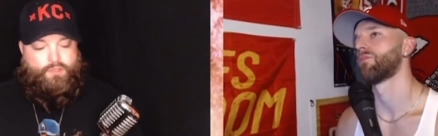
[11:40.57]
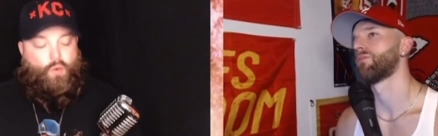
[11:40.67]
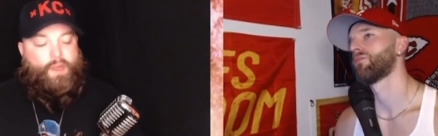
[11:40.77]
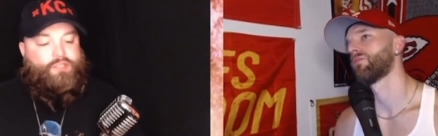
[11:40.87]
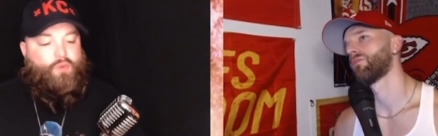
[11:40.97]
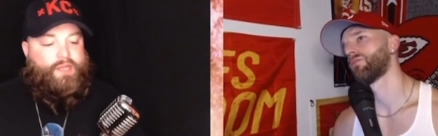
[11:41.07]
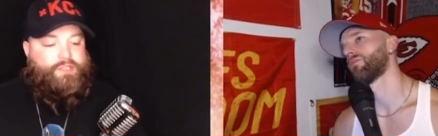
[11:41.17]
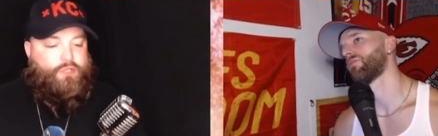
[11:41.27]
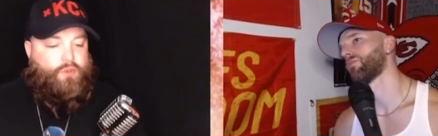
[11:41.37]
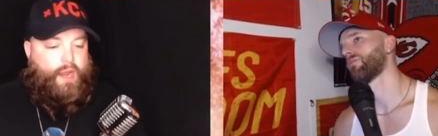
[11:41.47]

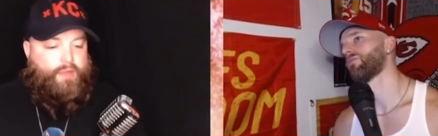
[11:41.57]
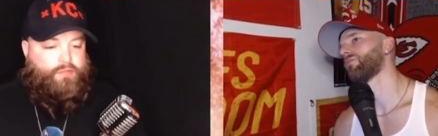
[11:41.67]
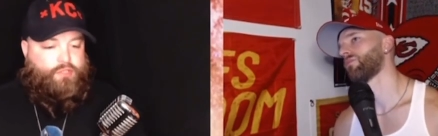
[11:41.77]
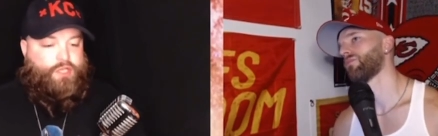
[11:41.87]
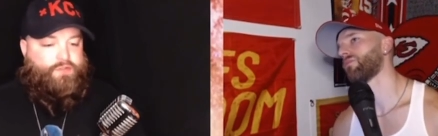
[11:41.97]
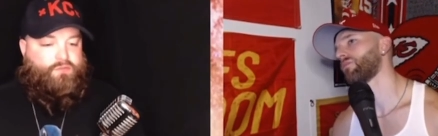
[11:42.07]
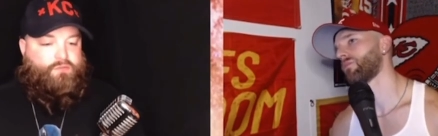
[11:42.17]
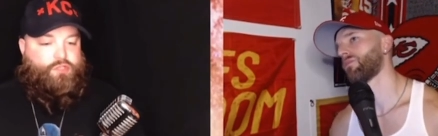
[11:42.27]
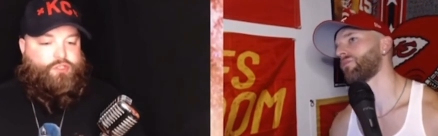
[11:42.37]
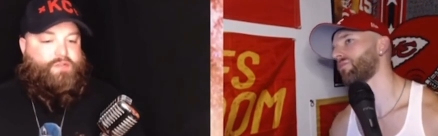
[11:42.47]
Speaker 1: the
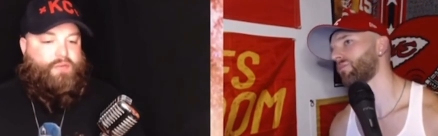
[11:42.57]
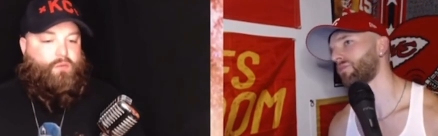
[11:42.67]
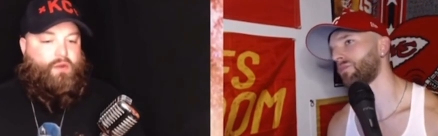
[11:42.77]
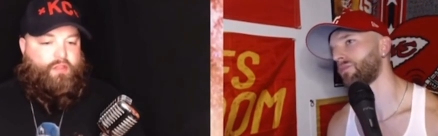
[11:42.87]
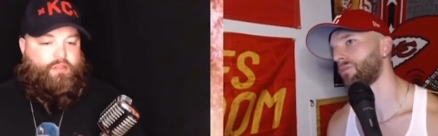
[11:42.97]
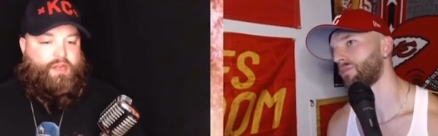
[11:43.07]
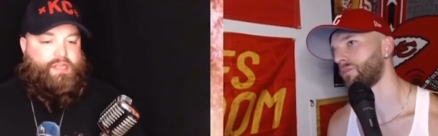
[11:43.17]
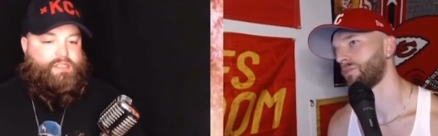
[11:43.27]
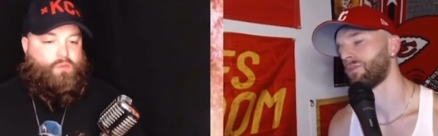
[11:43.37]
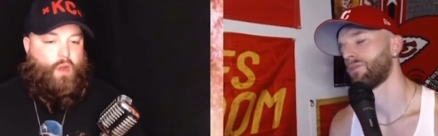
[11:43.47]
Chiefs had one of the
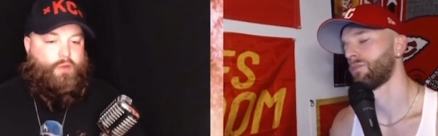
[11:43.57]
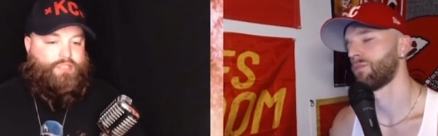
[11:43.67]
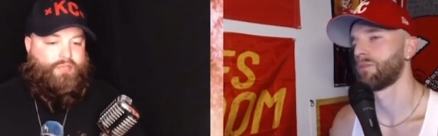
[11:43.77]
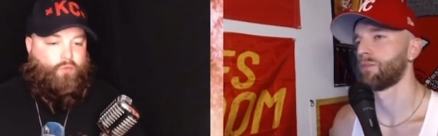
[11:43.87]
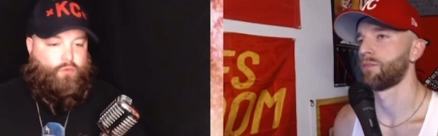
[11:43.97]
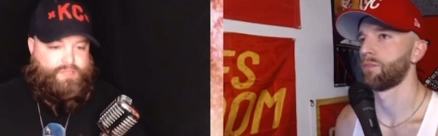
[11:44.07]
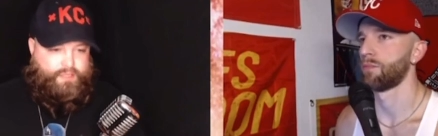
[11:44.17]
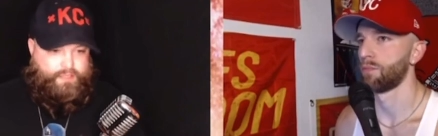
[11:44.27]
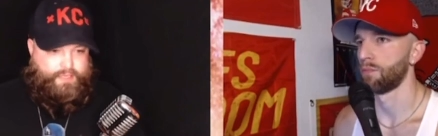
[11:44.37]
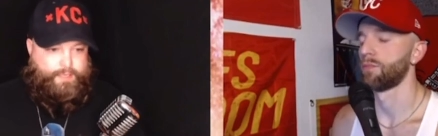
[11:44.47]
thinnest wide receiver rooms in
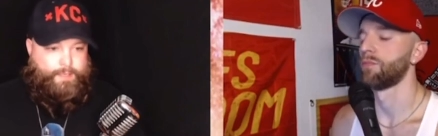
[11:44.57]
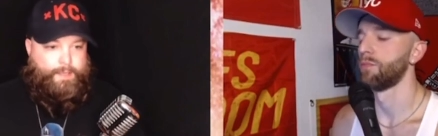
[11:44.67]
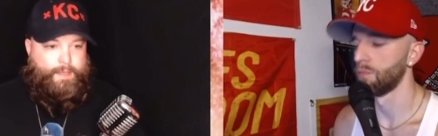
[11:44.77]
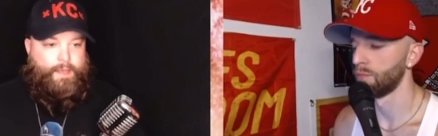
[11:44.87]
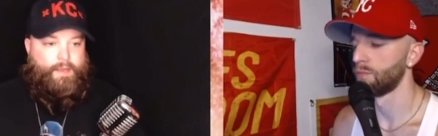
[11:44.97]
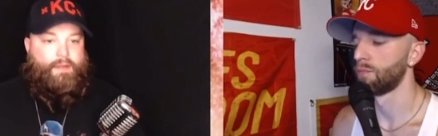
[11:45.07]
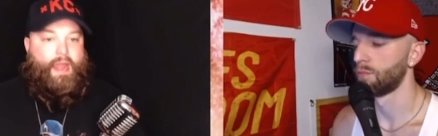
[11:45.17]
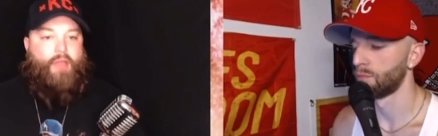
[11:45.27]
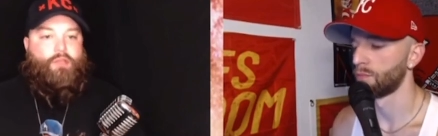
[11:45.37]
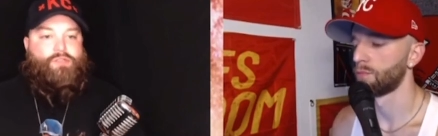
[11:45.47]
the league. Mm-hmm.
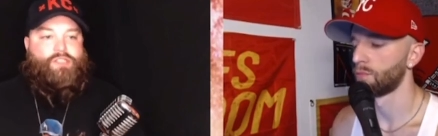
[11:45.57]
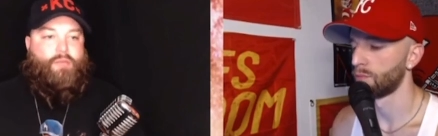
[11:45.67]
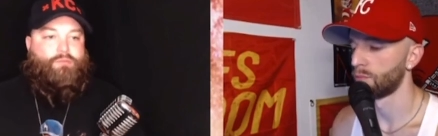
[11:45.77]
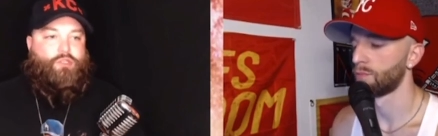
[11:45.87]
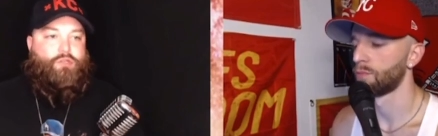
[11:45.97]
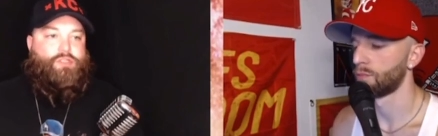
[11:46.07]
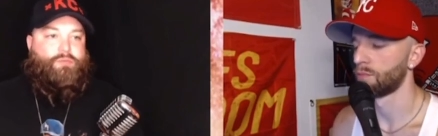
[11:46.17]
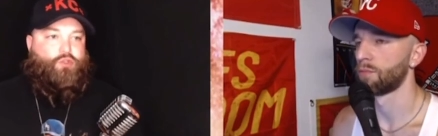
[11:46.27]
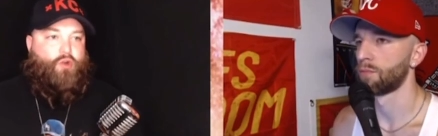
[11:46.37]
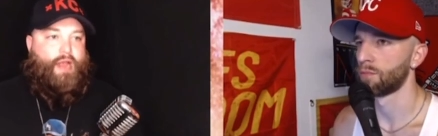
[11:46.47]
Now you
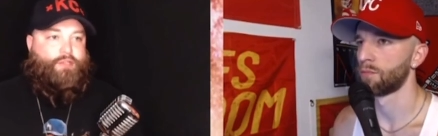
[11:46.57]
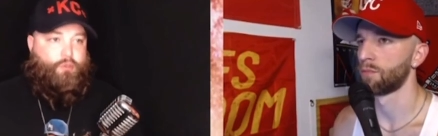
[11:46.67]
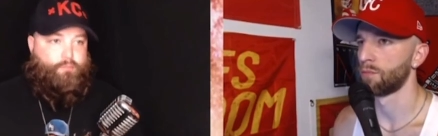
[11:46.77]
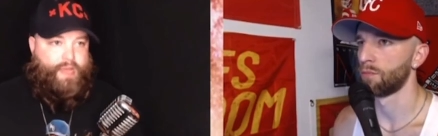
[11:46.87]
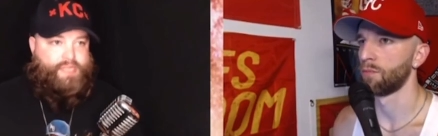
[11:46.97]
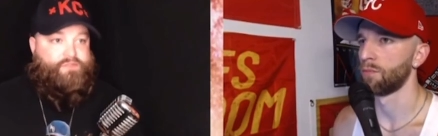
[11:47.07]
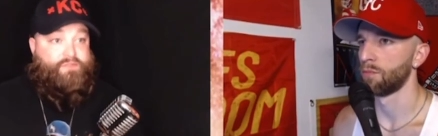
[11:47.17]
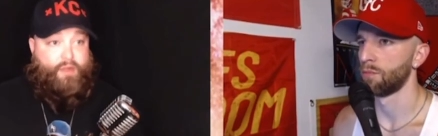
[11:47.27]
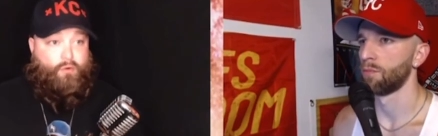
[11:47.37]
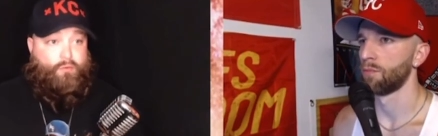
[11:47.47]
subtract your best
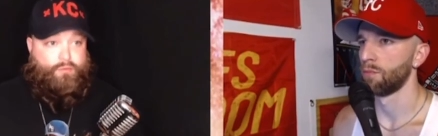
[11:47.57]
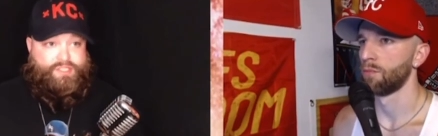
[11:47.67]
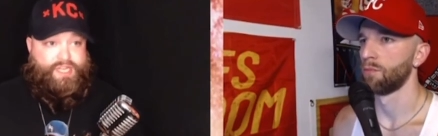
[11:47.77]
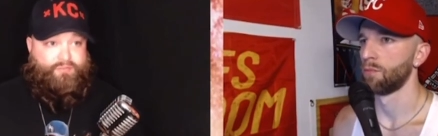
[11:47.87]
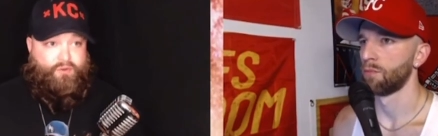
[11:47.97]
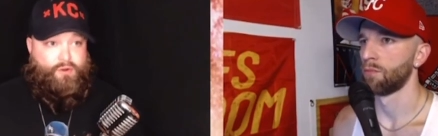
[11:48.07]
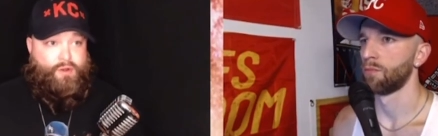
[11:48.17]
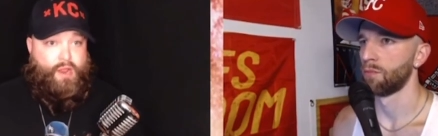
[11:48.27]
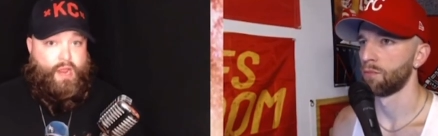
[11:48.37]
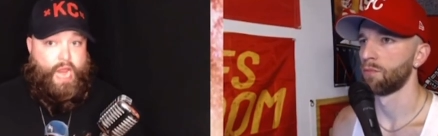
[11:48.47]
veteran receiver,
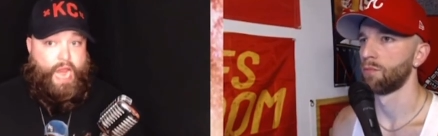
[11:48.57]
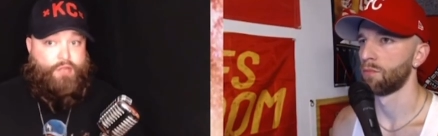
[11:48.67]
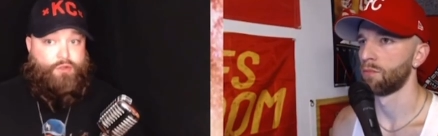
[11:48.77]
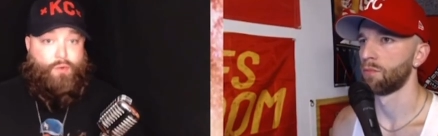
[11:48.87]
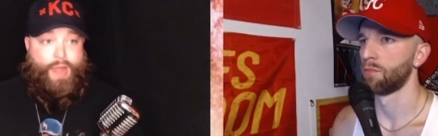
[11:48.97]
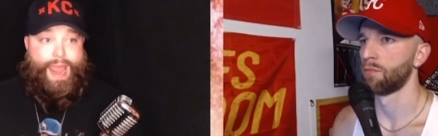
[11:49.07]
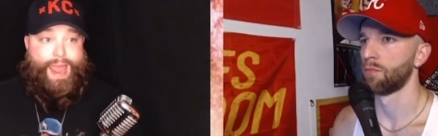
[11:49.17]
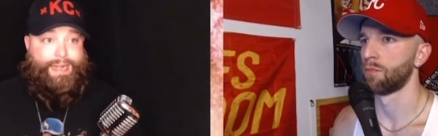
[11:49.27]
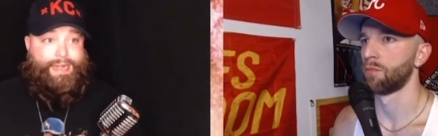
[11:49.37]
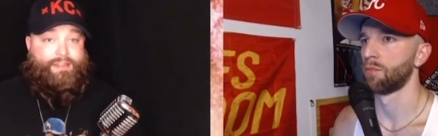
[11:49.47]
and you don't
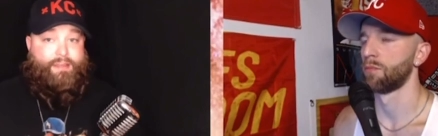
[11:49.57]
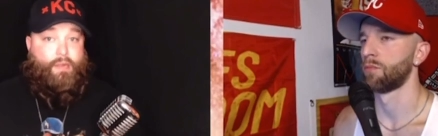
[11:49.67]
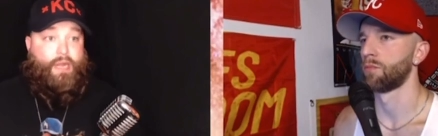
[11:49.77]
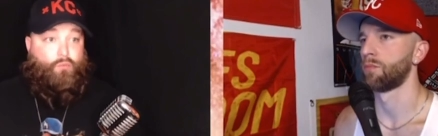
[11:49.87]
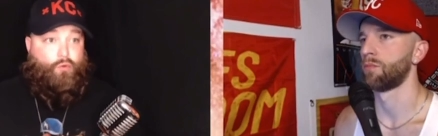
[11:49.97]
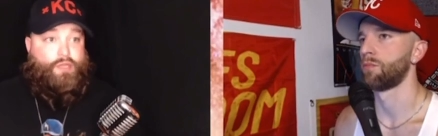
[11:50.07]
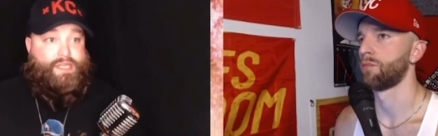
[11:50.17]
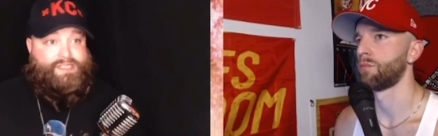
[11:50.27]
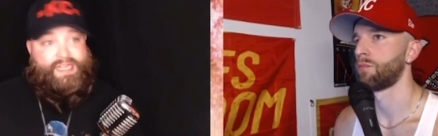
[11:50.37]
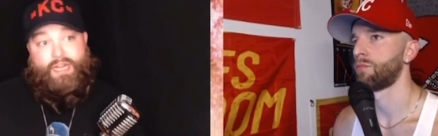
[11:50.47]
add anything but a rookie
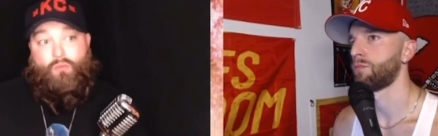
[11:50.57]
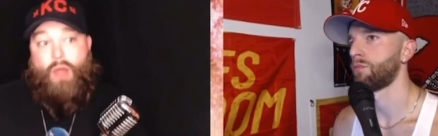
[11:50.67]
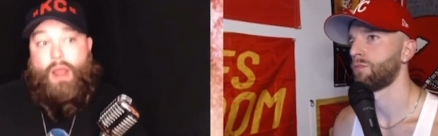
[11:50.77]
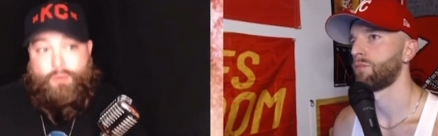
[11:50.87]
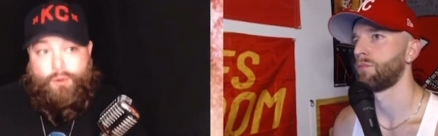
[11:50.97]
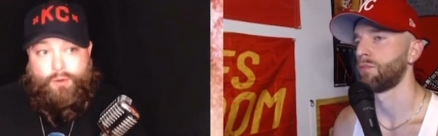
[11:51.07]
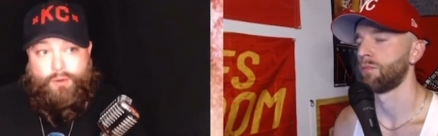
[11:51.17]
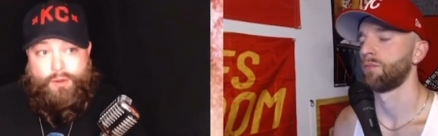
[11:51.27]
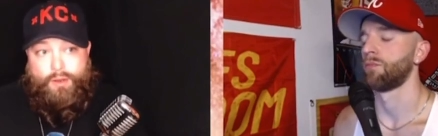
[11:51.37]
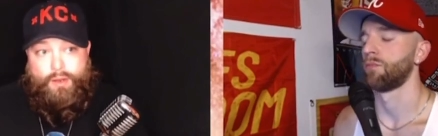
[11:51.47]
second rounder,
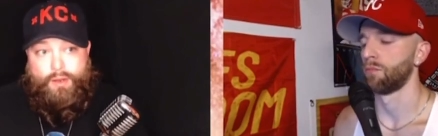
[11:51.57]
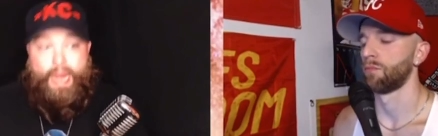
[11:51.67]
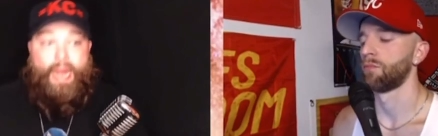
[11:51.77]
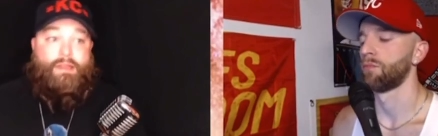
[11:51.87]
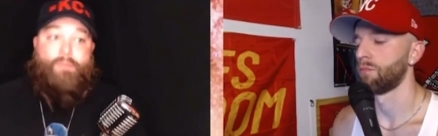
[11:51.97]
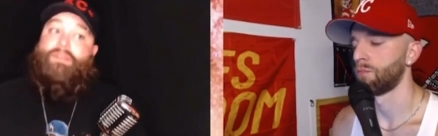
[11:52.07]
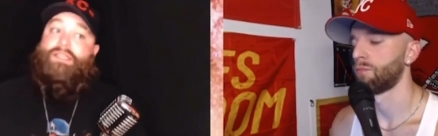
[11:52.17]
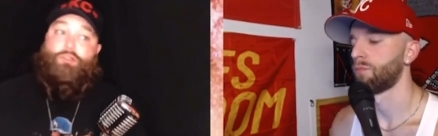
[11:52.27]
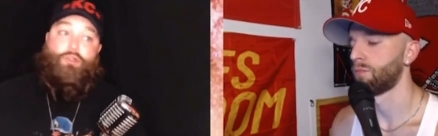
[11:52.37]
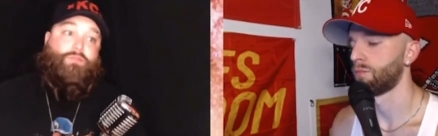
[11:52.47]
and the
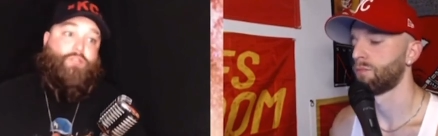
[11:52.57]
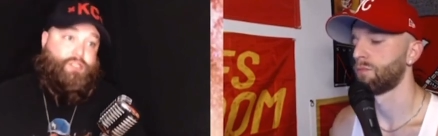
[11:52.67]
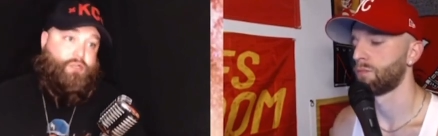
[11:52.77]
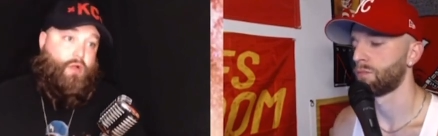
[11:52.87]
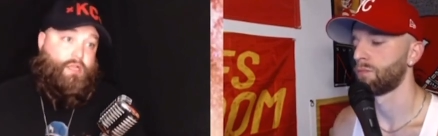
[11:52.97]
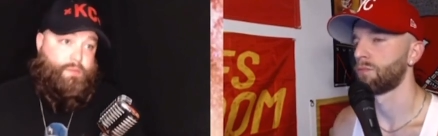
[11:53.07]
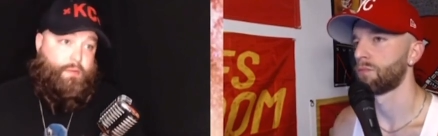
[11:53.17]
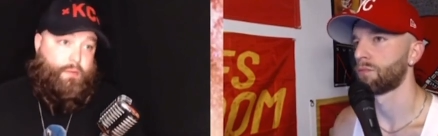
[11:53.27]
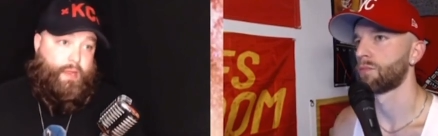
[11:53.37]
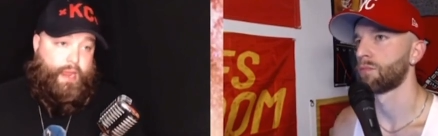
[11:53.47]
potential of Justin Ross
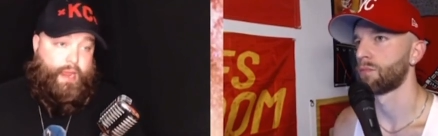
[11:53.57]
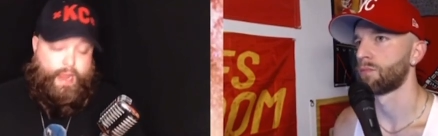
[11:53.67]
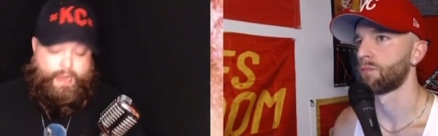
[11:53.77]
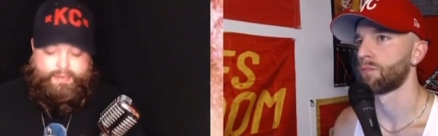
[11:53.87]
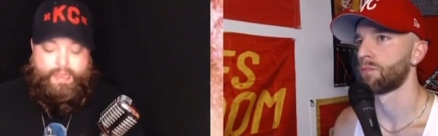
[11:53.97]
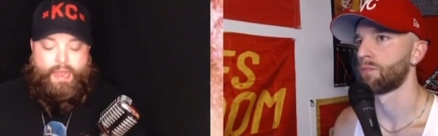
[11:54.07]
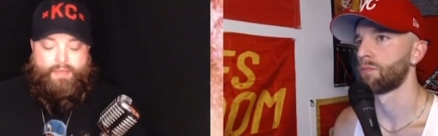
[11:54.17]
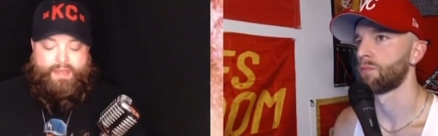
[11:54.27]
maybe adding.